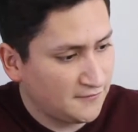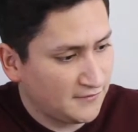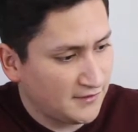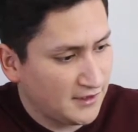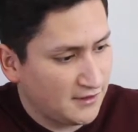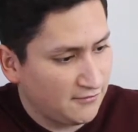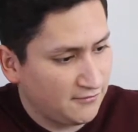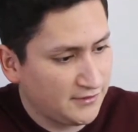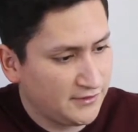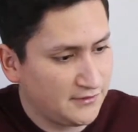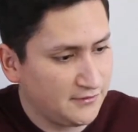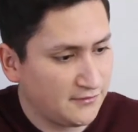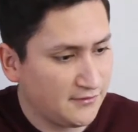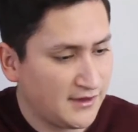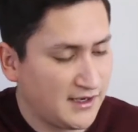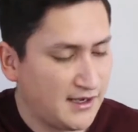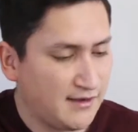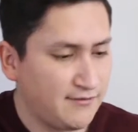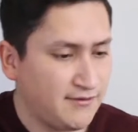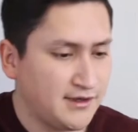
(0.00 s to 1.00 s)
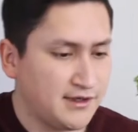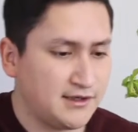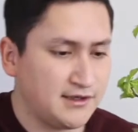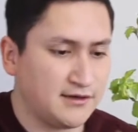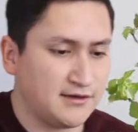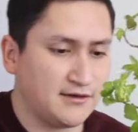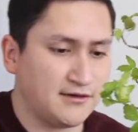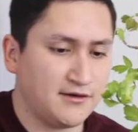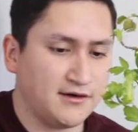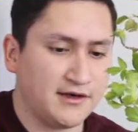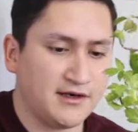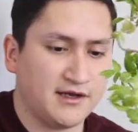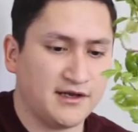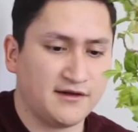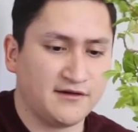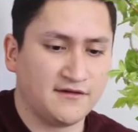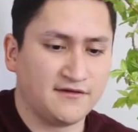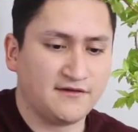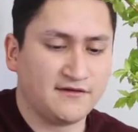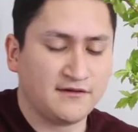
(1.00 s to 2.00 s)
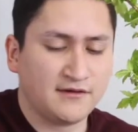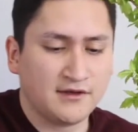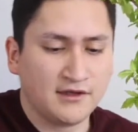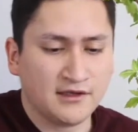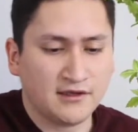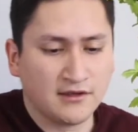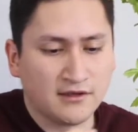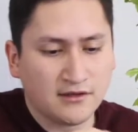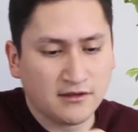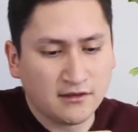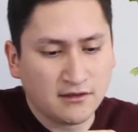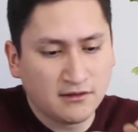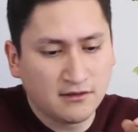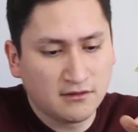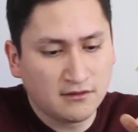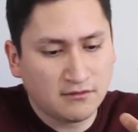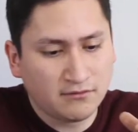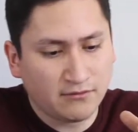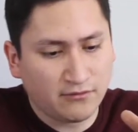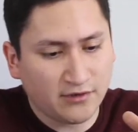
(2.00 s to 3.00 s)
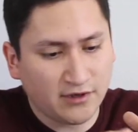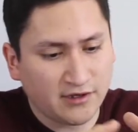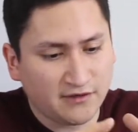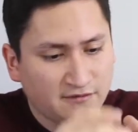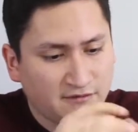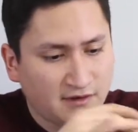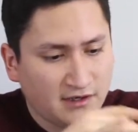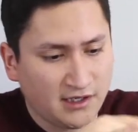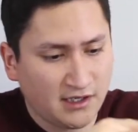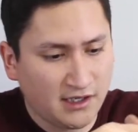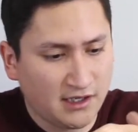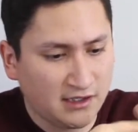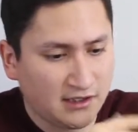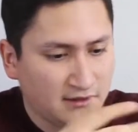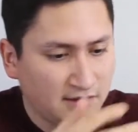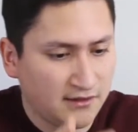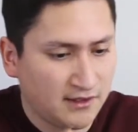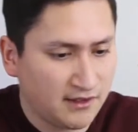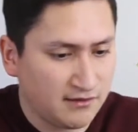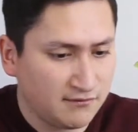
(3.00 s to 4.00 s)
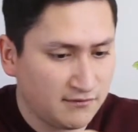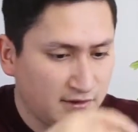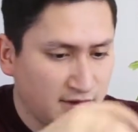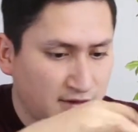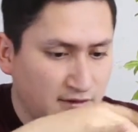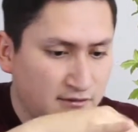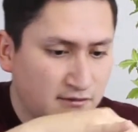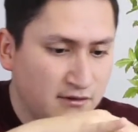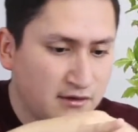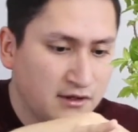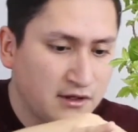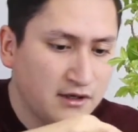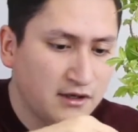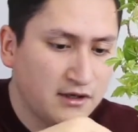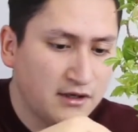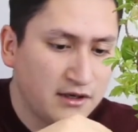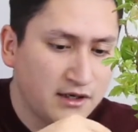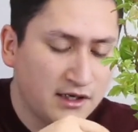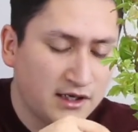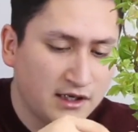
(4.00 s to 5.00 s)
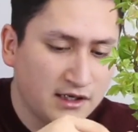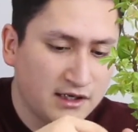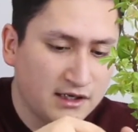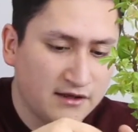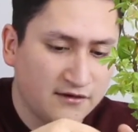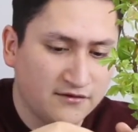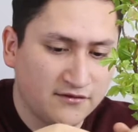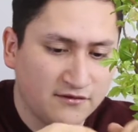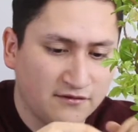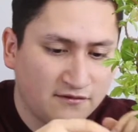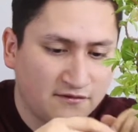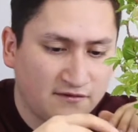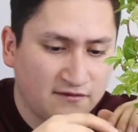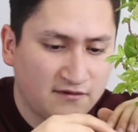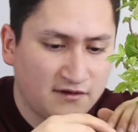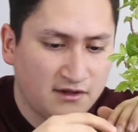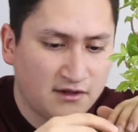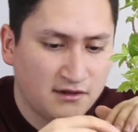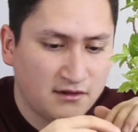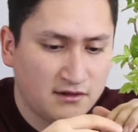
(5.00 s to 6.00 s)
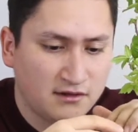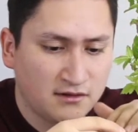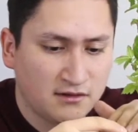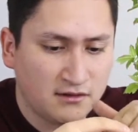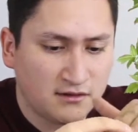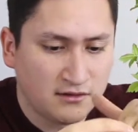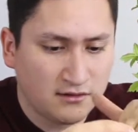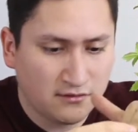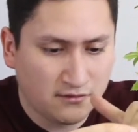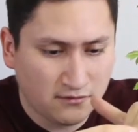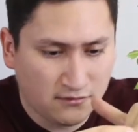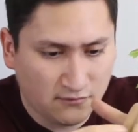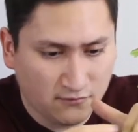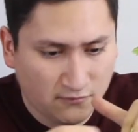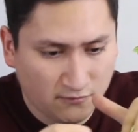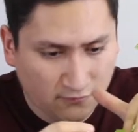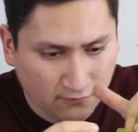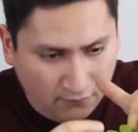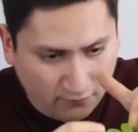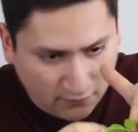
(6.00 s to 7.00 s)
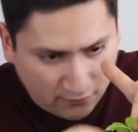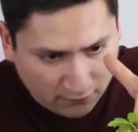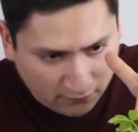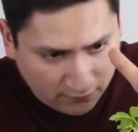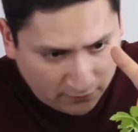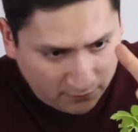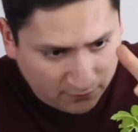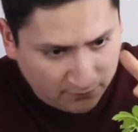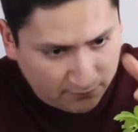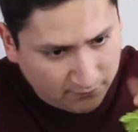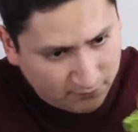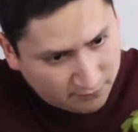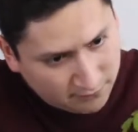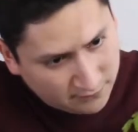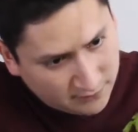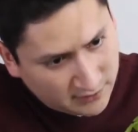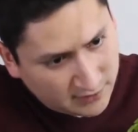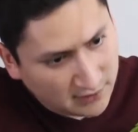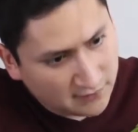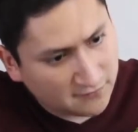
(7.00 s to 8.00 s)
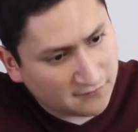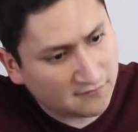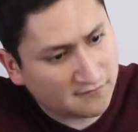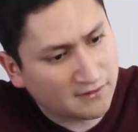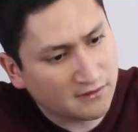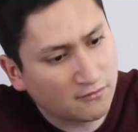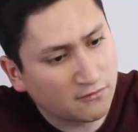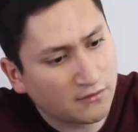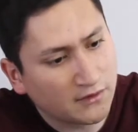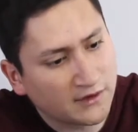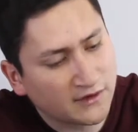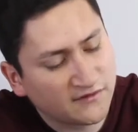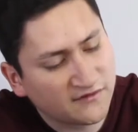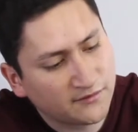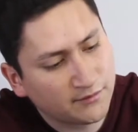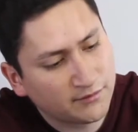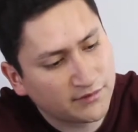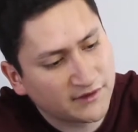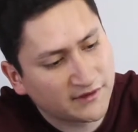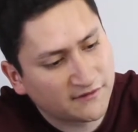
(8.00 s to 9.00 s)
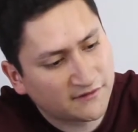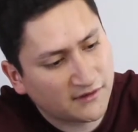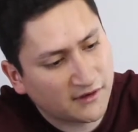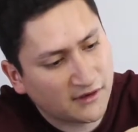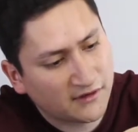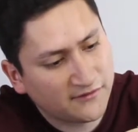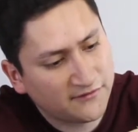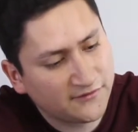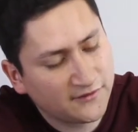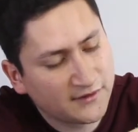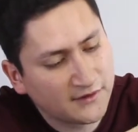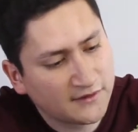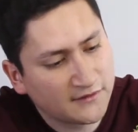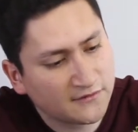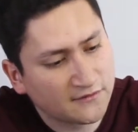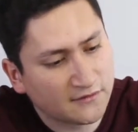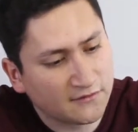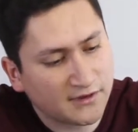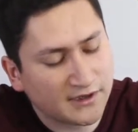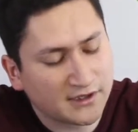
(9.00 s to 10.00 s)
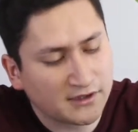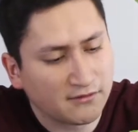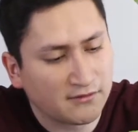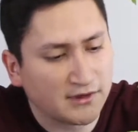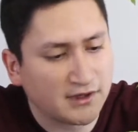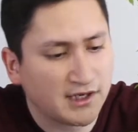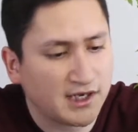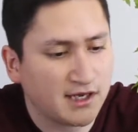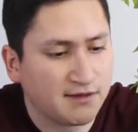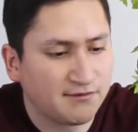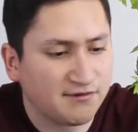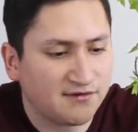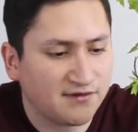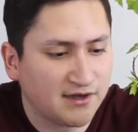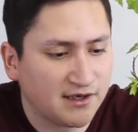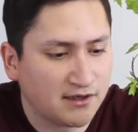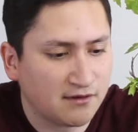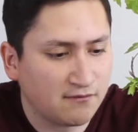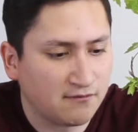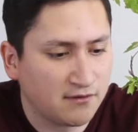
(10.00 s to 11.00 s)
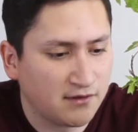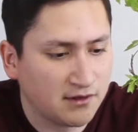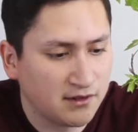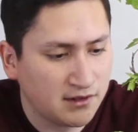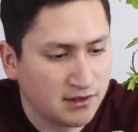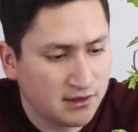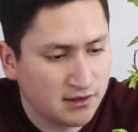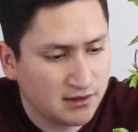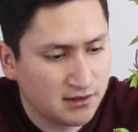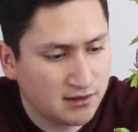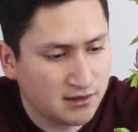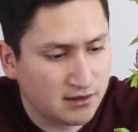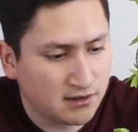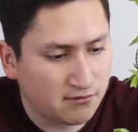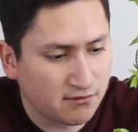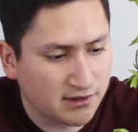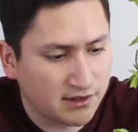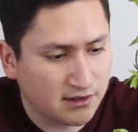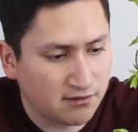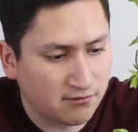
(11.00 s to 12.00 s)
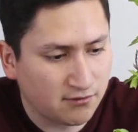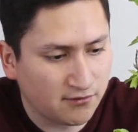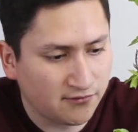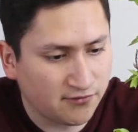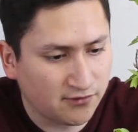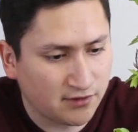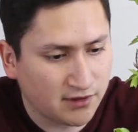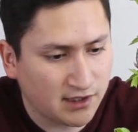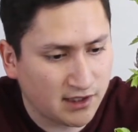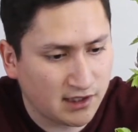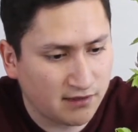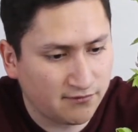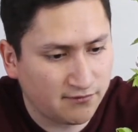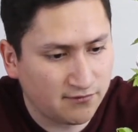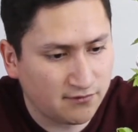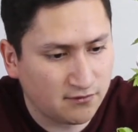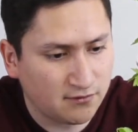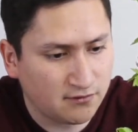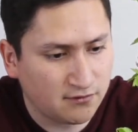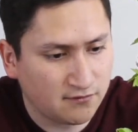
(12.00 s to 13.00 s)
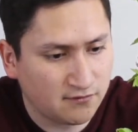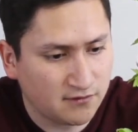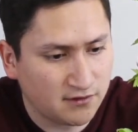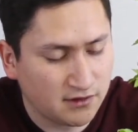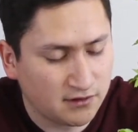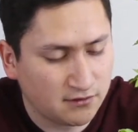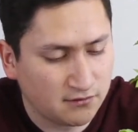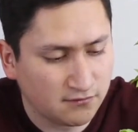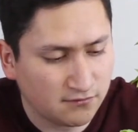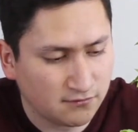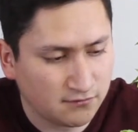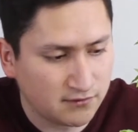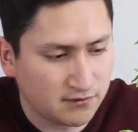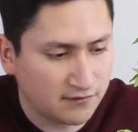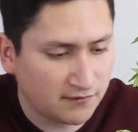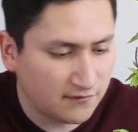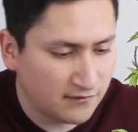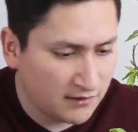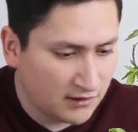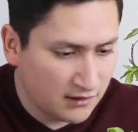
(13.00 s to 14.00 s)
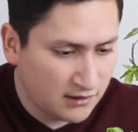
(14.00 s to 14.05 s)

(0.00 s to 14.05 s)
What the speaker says: So now we do have right here a nice branch hanging down low, and as you see, we begin to see where it splits off. So right here we're going to have a second one, and right here we're also going to have two continuous ones.